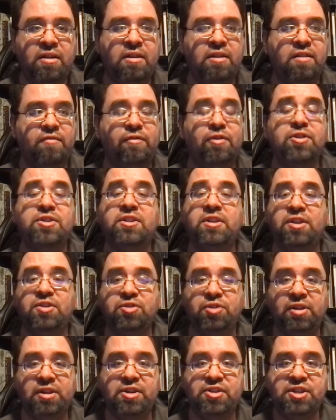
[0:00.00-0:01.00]
the first in a
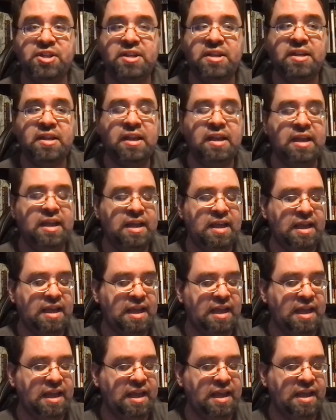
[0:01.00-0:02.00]
trilogy,
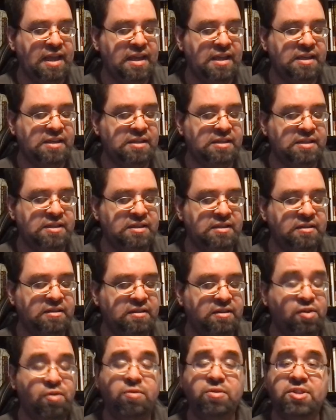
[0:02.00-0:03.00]
and
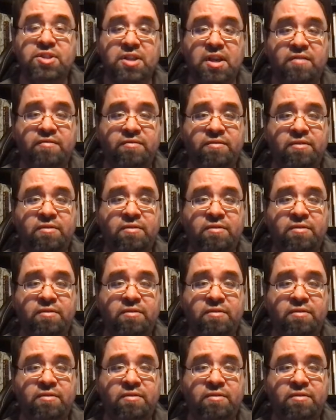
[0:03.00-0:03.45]
Cool Stuff,